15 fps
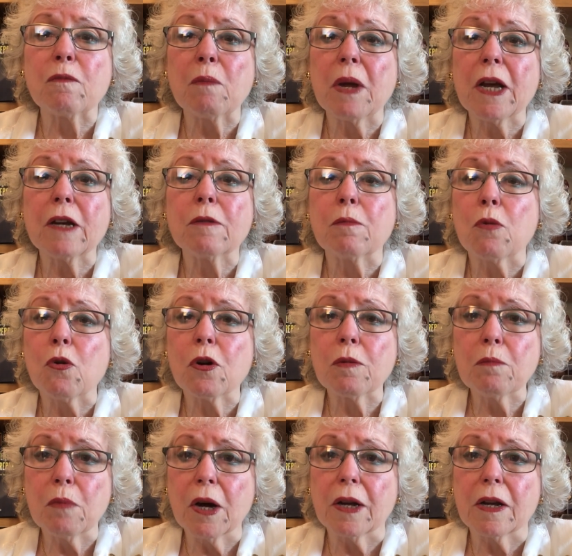made more
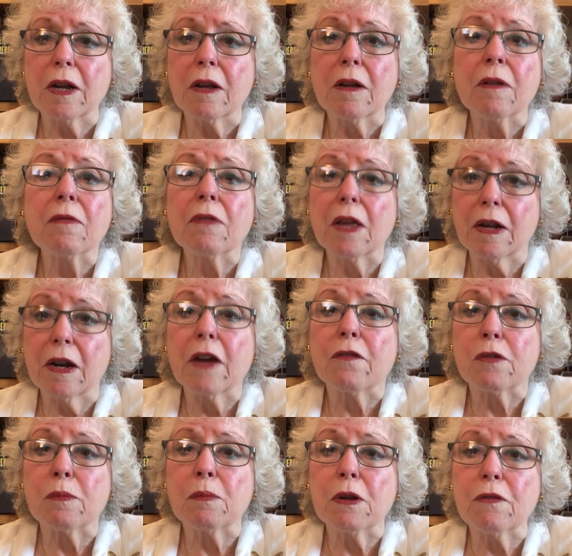money than
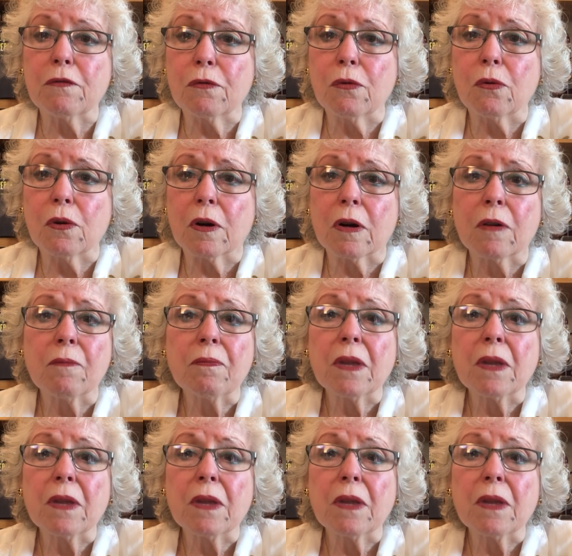ever before,